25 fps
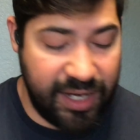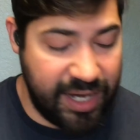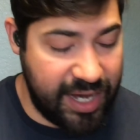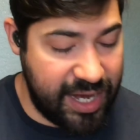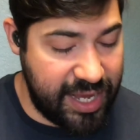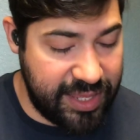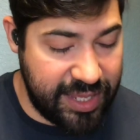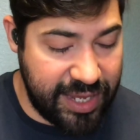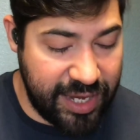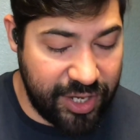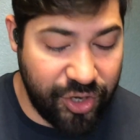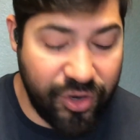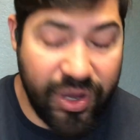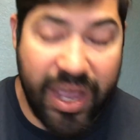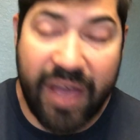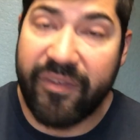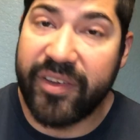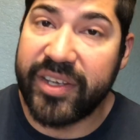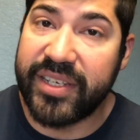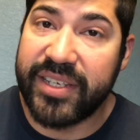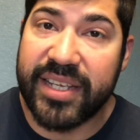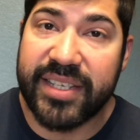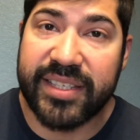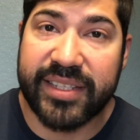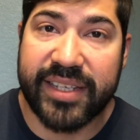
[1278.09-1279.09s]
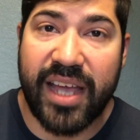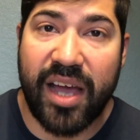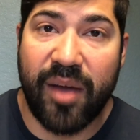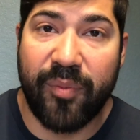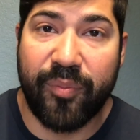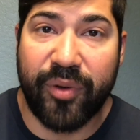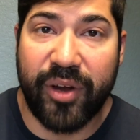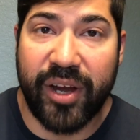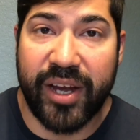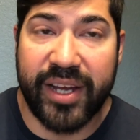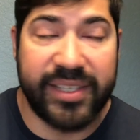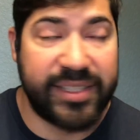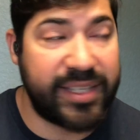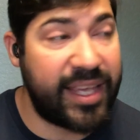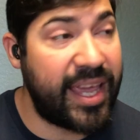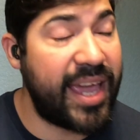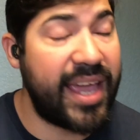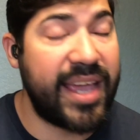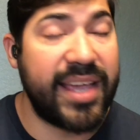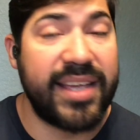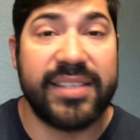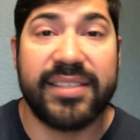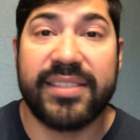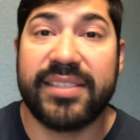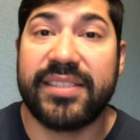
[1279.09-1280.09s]
And then you have a discount price.
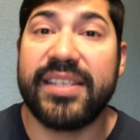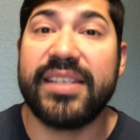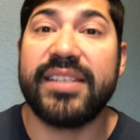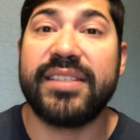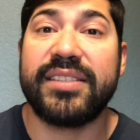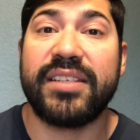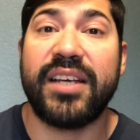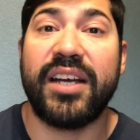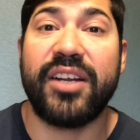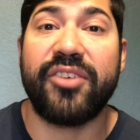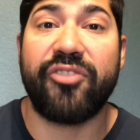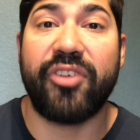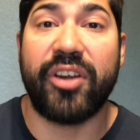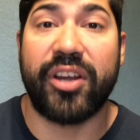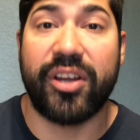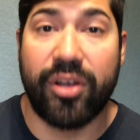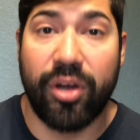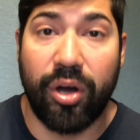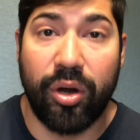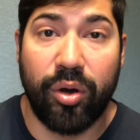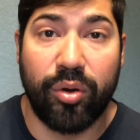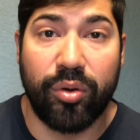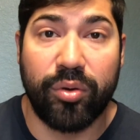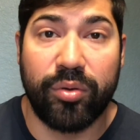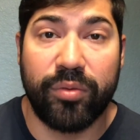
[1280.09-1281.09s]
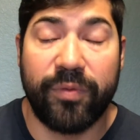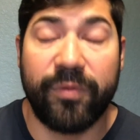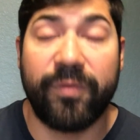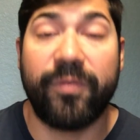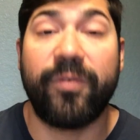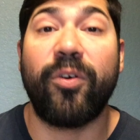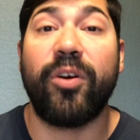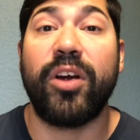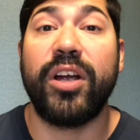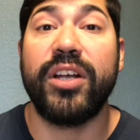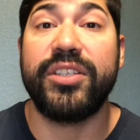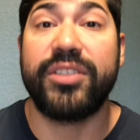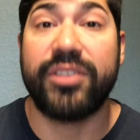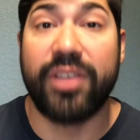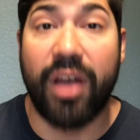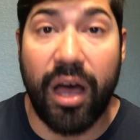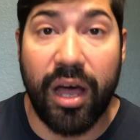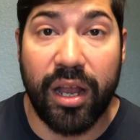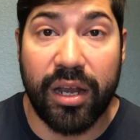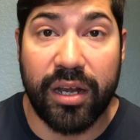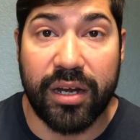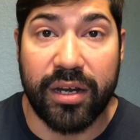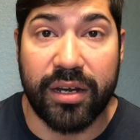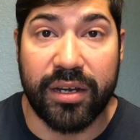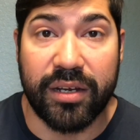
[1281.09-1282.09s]
Hey, 600 gold for
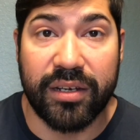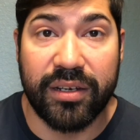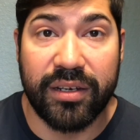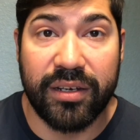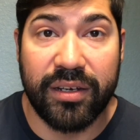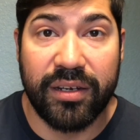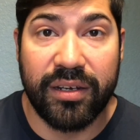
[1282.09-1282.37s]
$1.